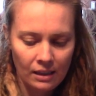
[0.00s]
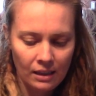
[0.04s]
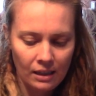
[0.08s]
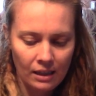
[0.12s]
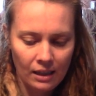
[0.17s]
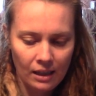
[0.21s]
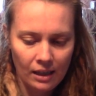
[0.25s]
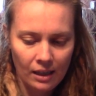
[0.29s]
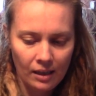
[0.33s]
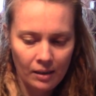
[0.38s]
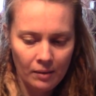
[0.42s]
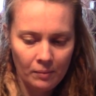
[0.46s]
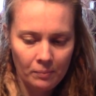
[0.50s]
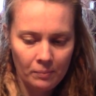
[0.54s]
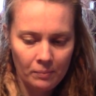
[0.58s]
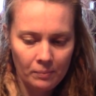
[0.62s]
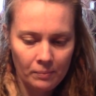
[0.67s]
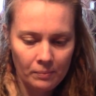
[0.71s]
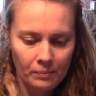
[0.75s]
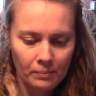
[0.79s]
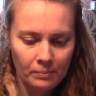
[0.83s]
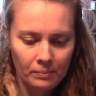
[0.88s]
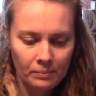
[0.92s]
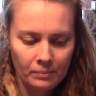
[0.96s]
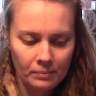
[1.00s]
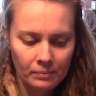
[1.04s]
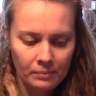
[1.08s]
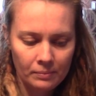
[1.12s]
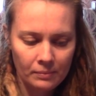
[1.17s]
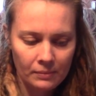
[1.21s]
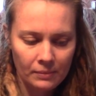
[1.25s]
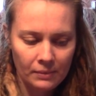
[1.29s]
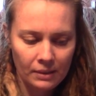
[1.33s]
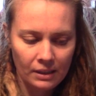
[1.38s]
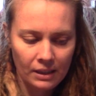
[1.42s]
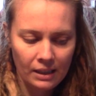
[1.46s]
um,
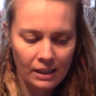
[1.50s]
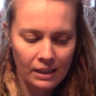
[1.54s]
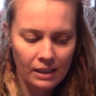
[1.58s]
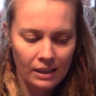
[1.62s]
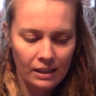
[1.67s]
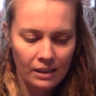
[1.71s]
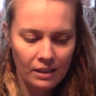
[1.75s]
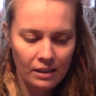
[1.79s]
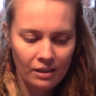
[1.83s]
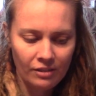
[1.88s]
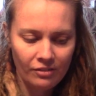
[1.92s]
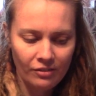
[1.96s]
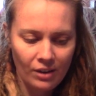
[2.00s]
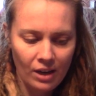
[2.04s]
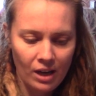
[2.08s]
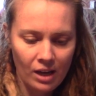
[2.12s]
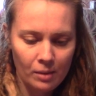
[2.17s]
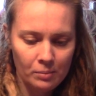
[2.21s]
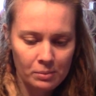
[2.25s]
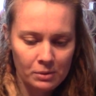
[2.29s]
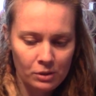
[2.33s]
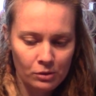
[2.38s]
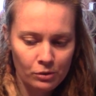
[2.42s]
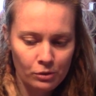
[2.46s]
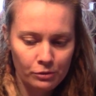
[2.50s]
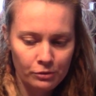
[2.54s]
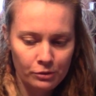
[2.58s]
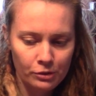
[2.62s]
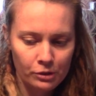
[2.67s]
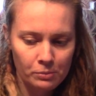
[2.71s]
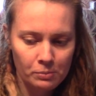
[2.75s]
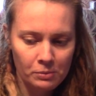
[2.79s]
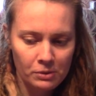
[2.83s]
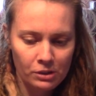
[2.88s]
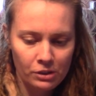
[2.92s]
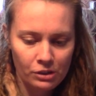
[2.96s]
King of Cups in a reverse
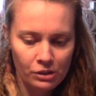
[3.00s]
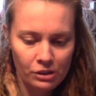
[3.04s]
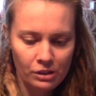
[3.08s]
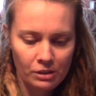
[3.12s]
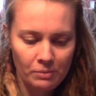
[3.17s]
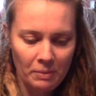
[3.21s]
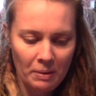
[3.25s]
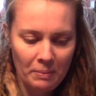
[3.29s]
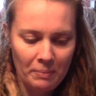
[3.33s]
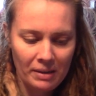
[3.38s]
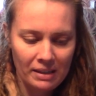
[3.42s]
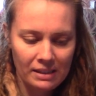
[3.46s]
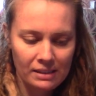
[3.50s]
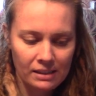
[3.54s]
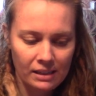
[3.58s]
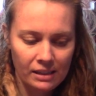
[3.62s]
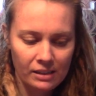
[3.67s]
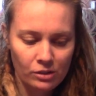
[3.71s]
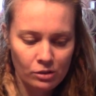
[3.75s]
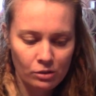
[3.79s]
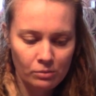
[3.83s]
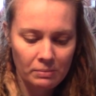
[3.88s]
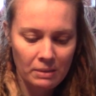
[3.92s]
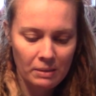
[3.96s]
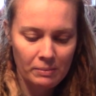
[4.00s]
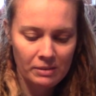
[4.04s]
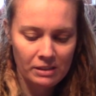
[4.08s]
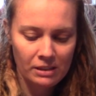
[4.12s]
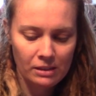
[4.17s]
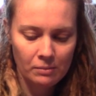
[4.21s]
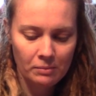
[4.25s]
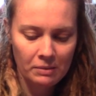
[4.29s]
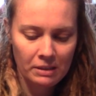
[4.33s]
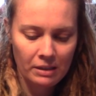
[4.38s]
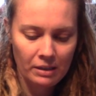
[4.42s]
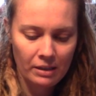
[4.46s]
position in my mind's eye, so maybe
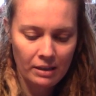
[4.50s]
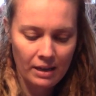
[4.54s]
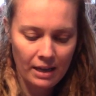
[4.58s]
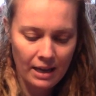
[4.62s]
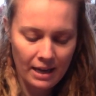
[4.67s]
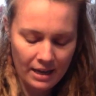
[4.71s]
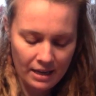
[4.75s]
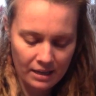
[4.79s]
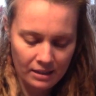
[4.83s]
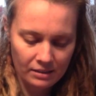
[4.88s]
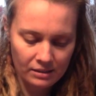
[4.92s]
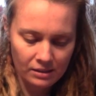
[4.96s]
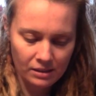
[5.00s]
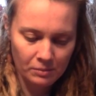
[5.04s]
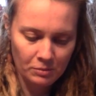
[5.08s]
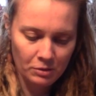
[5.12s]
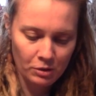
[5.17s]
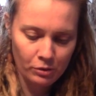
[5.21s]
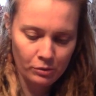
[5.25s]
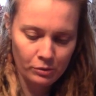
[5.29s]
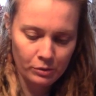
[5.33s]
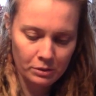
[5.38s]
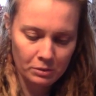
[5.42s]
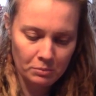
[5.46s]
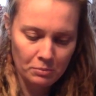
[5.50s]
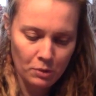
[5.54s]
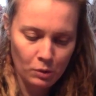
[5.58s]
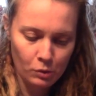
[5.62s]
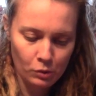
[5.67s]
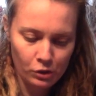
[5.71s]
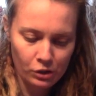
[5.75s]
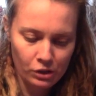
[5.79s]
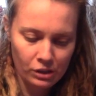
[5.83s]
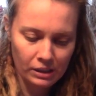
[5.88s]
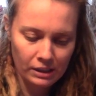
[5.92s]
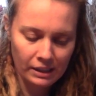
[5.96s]
somebody had somebody who was
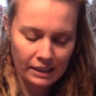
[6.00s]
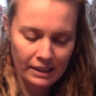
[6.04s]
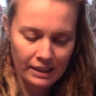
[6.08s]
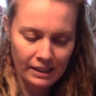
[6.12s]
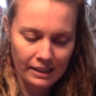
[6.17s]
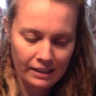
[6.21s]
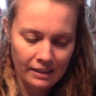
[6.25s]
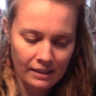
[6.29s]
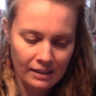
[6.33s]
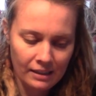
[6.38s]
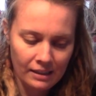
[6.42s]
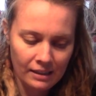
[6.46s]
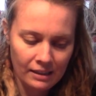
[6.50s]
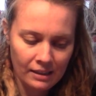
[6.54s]
emotionally